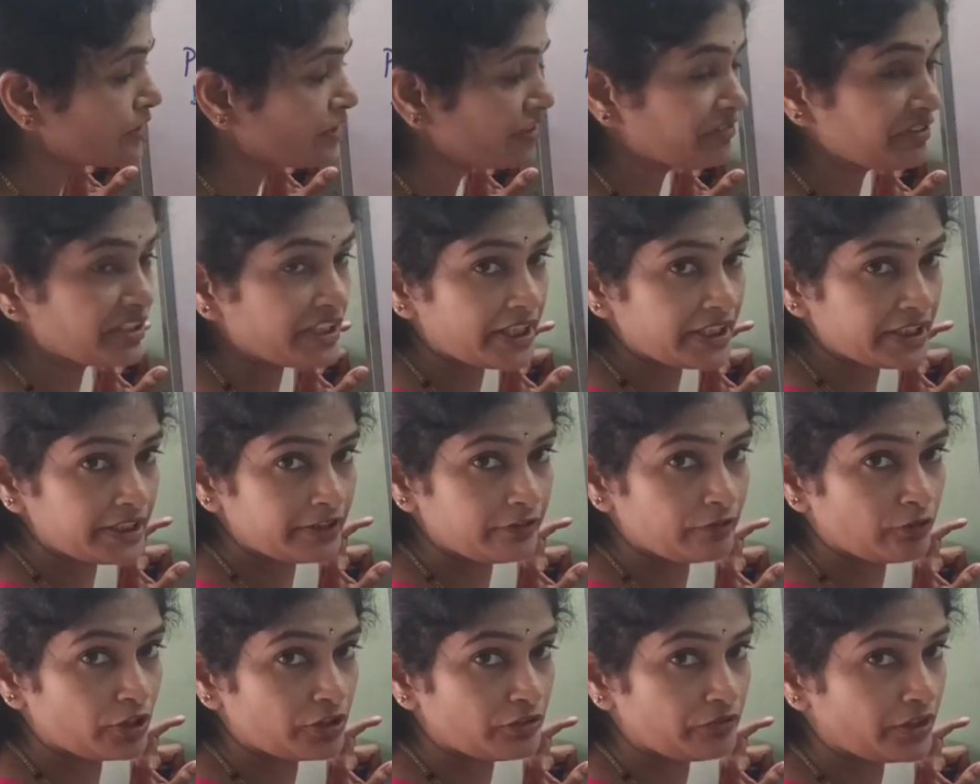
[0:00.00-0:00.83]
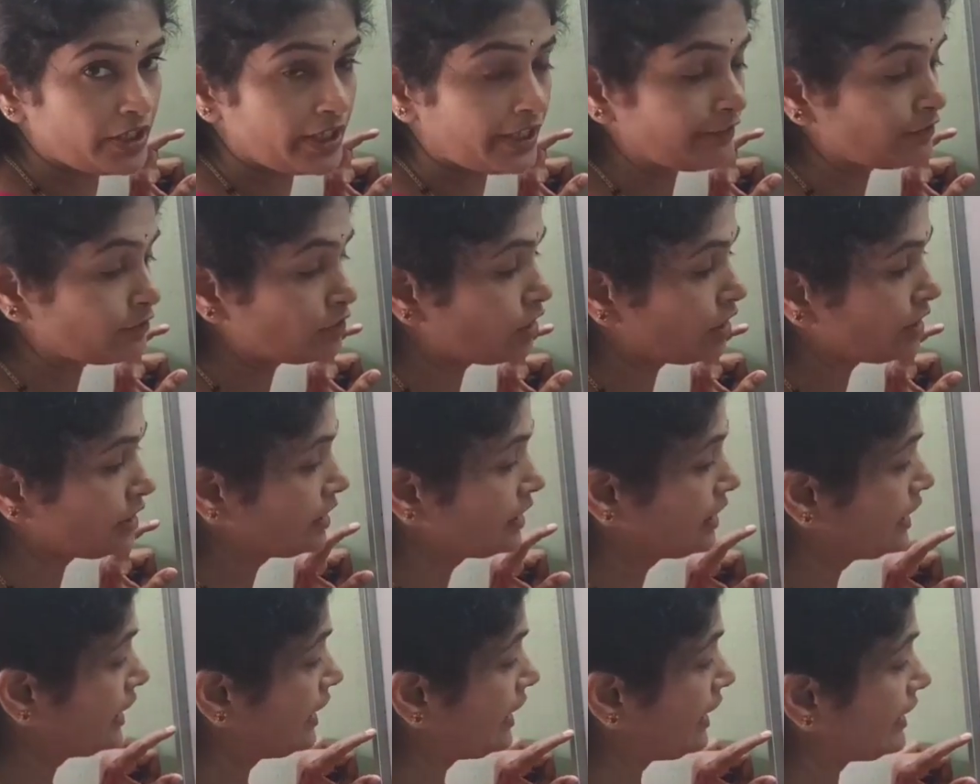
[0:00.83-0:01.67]
dividend what we have got,
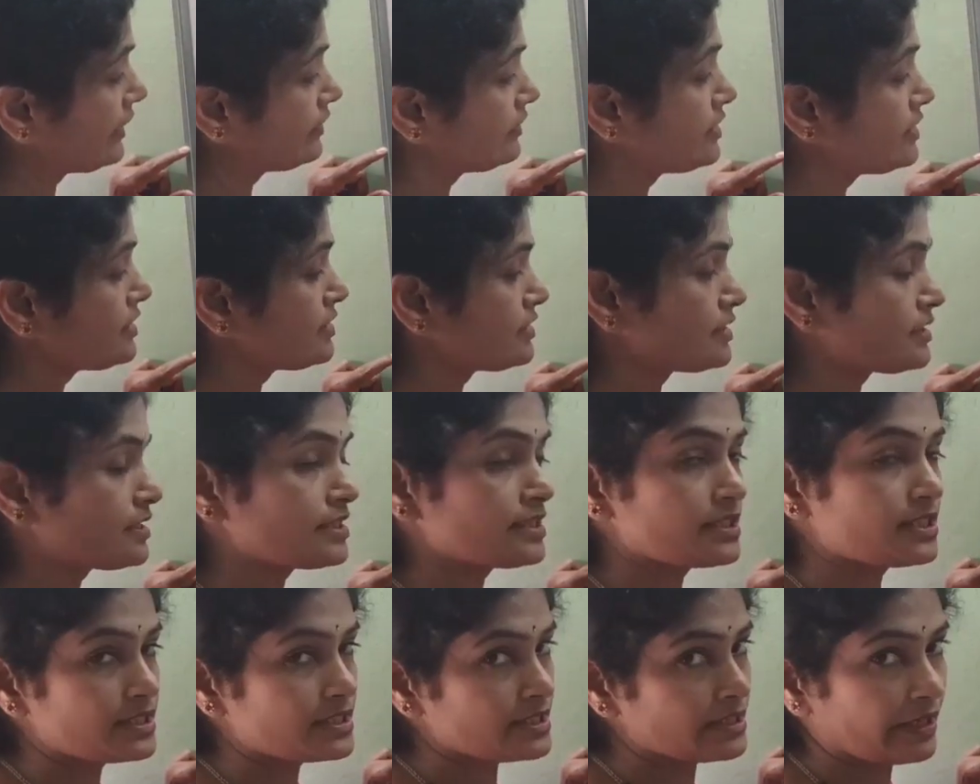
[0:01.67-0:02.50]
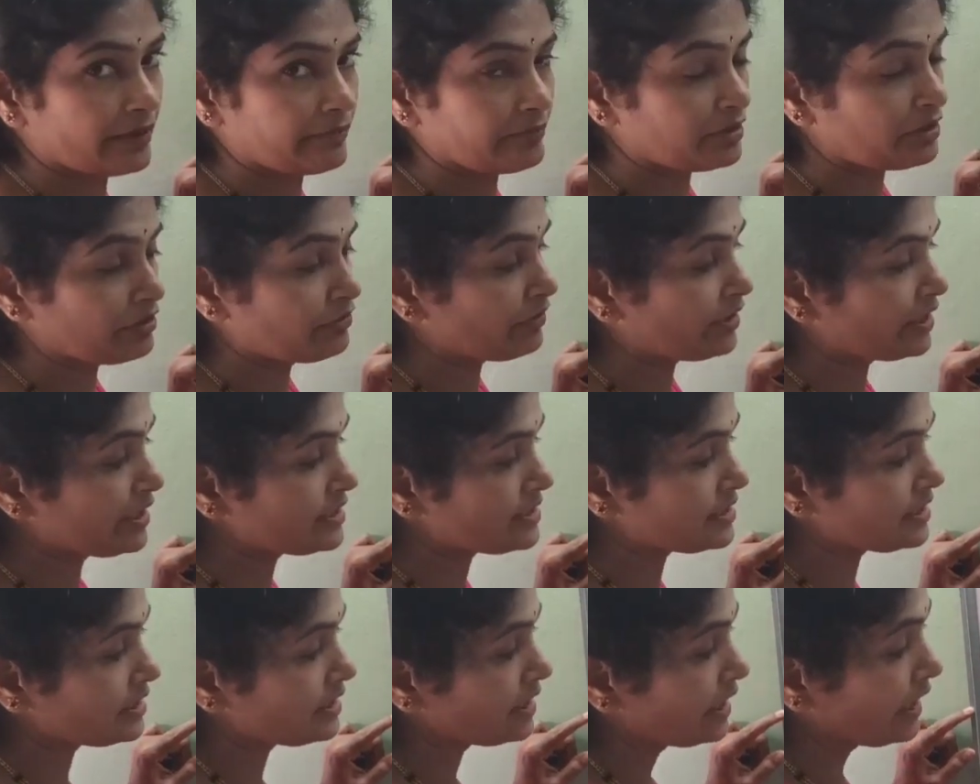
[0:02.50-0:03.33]
and this is the same
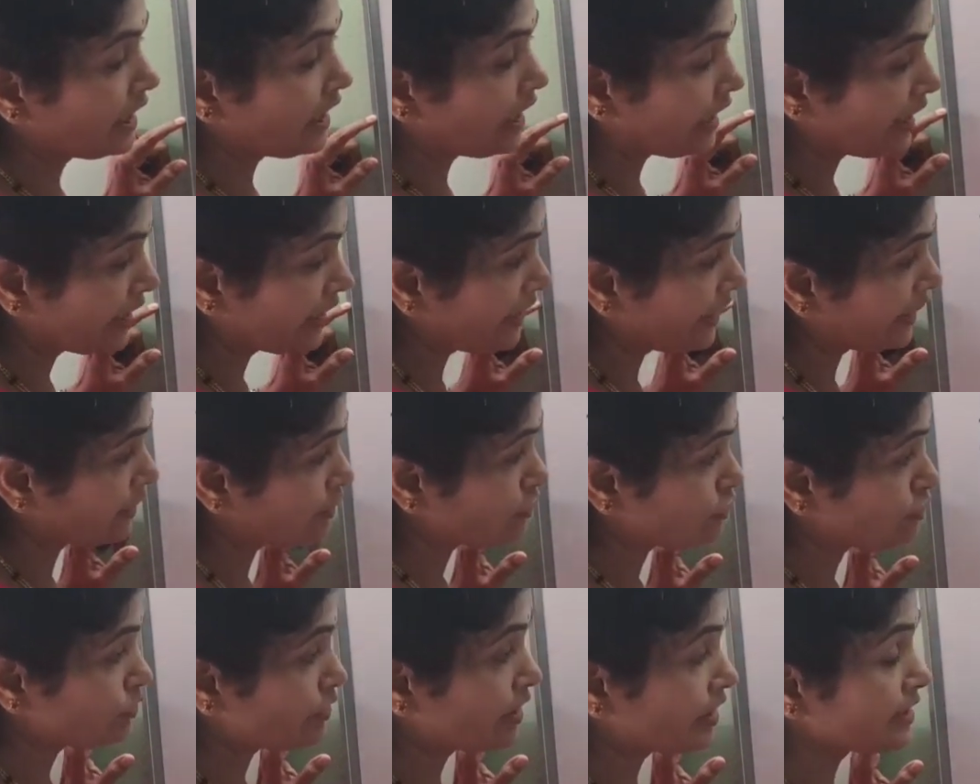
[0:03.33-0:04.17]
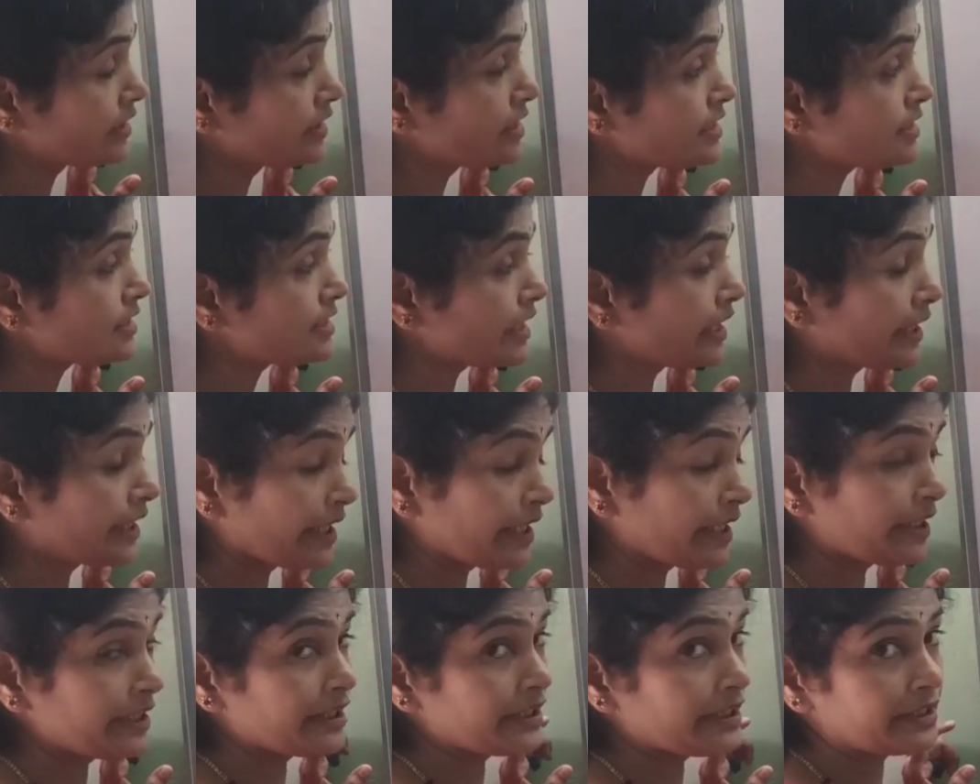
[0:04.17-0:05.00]
divisor. Again, to get the
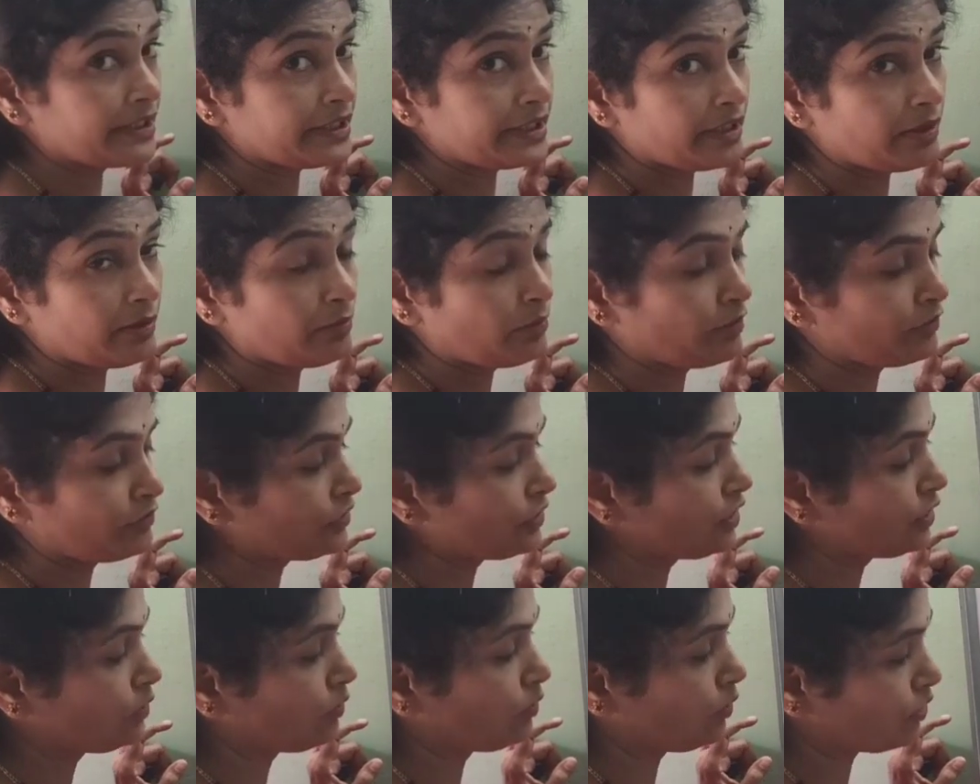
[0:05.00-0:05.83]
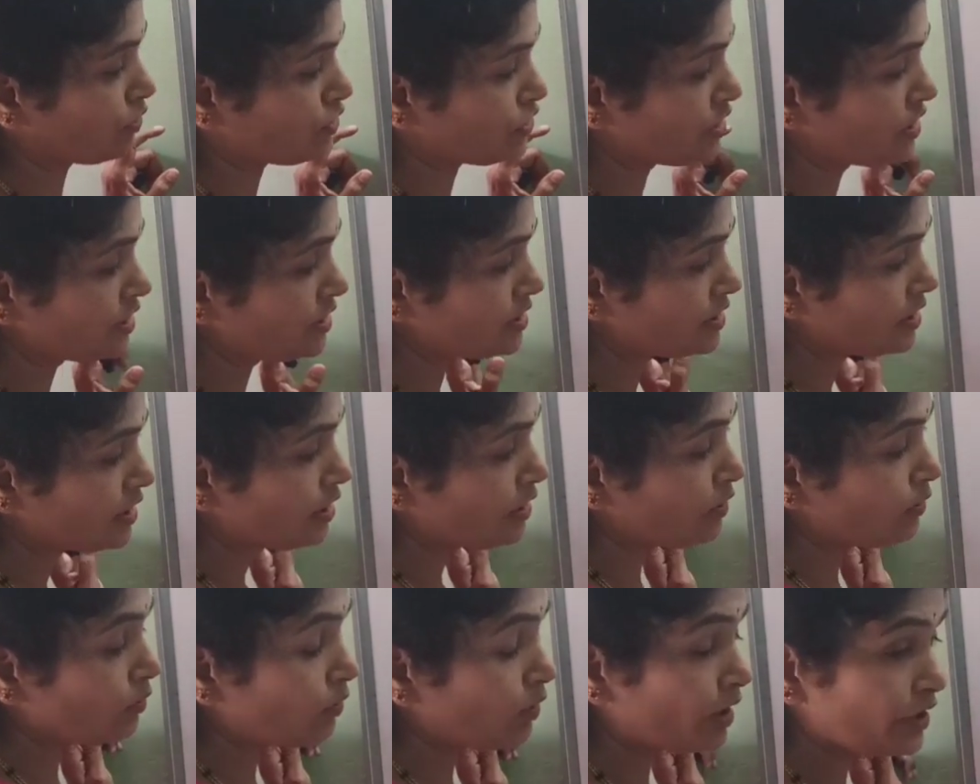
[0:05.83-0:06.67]
second term of the quotient,
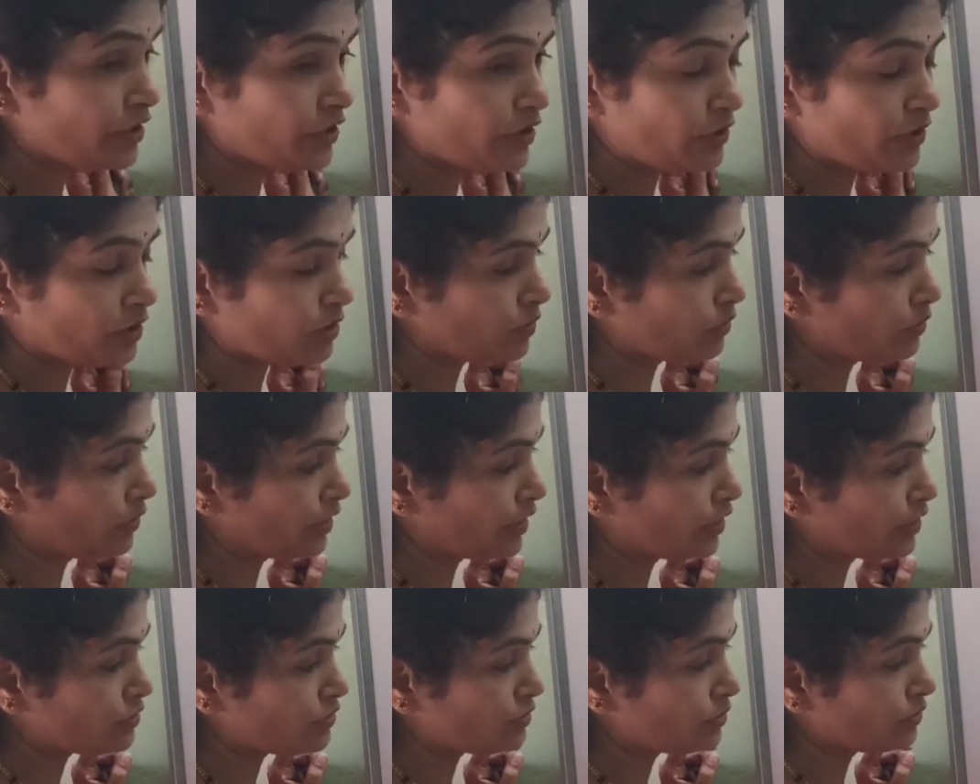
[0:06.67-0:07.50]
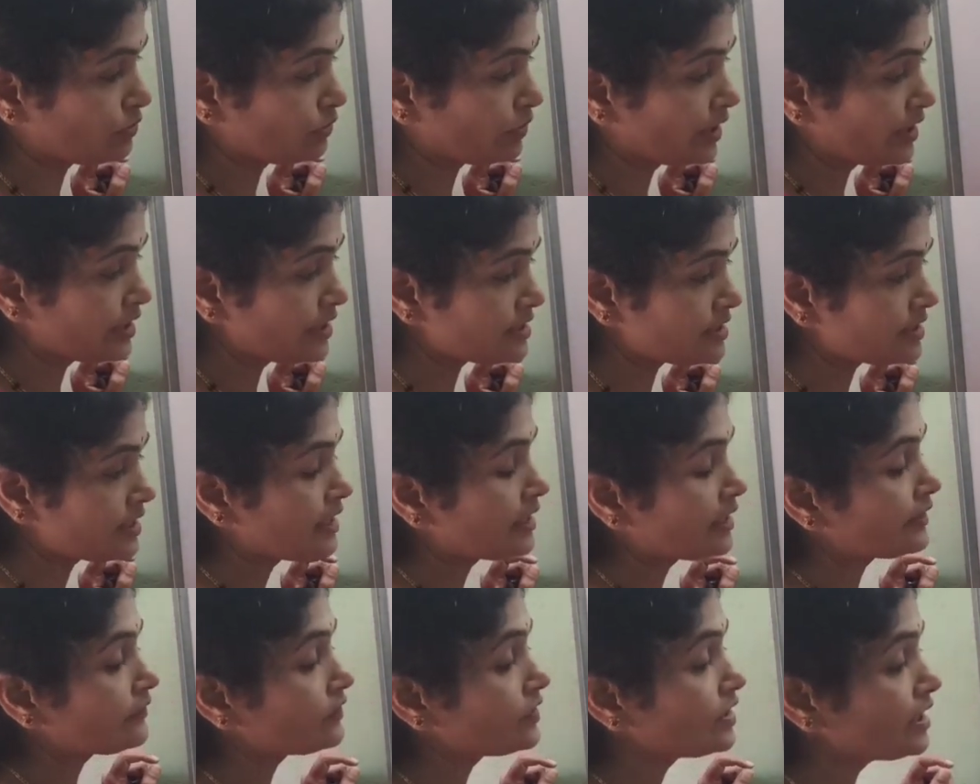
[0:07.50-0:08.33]
what you are going to do is
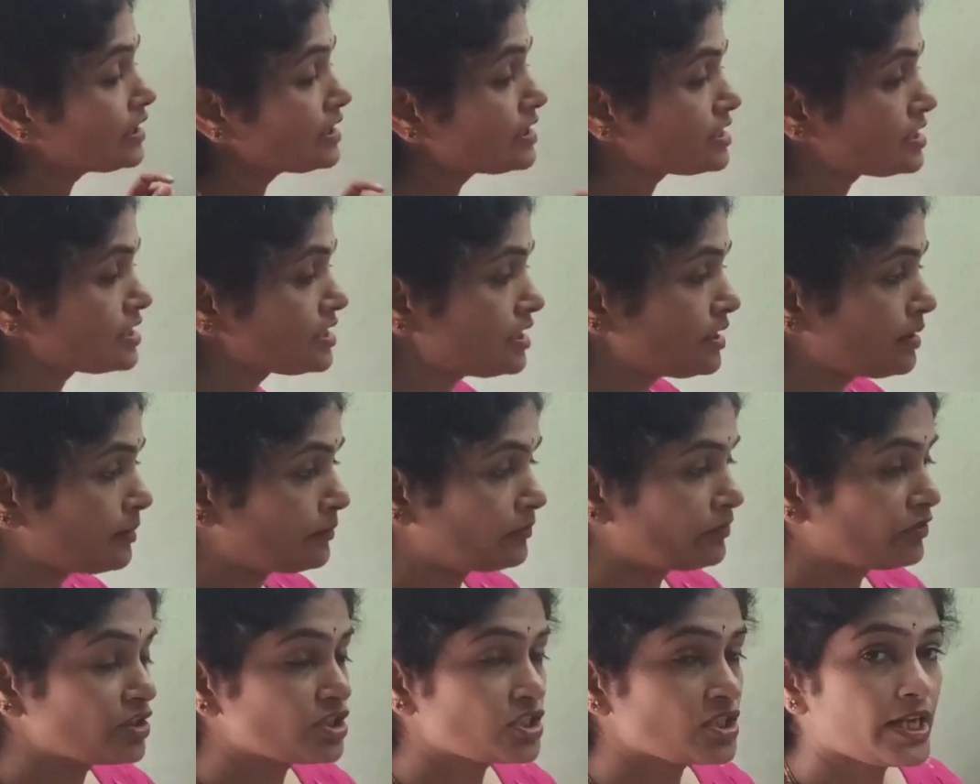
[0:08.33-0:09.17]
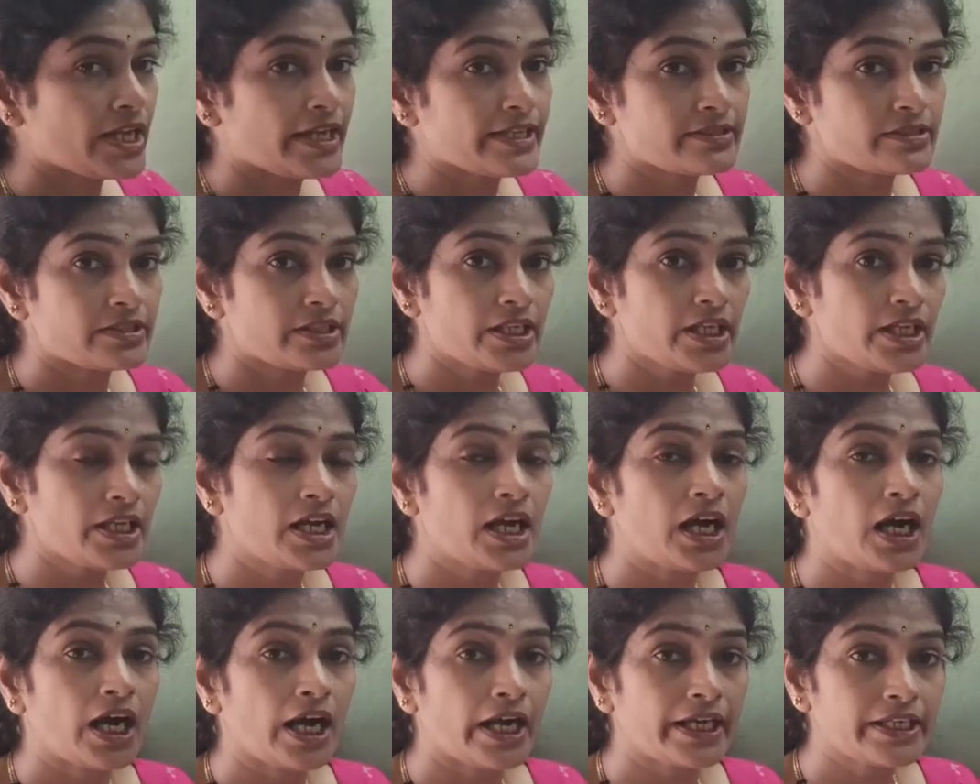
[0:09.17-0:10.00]
the term which has the
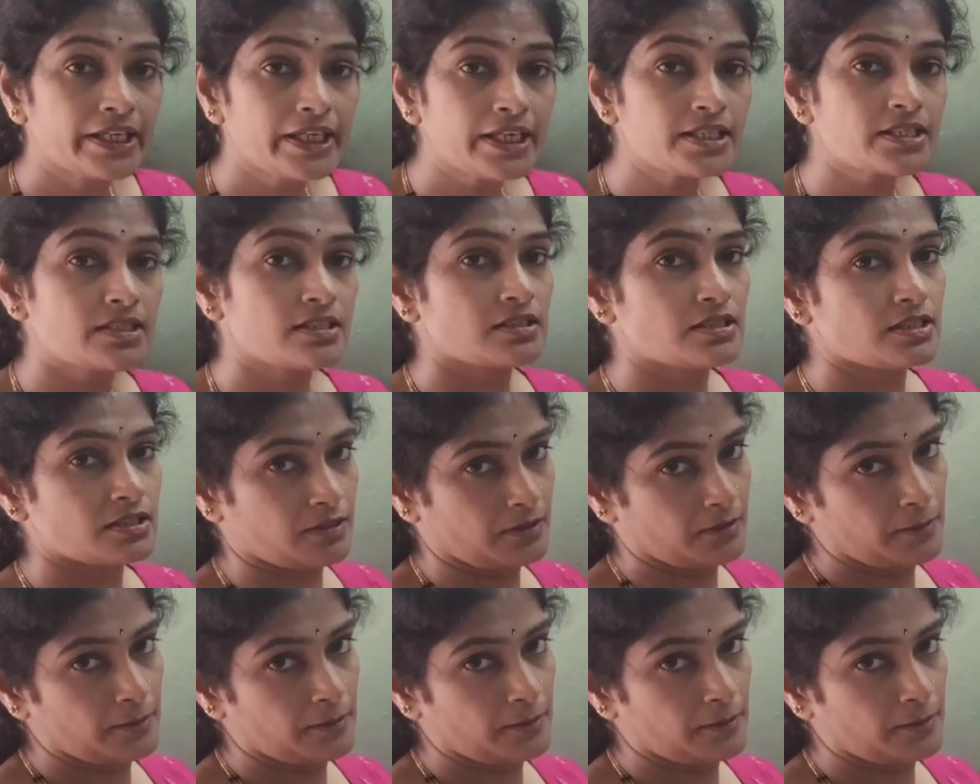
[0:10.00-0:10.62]
highest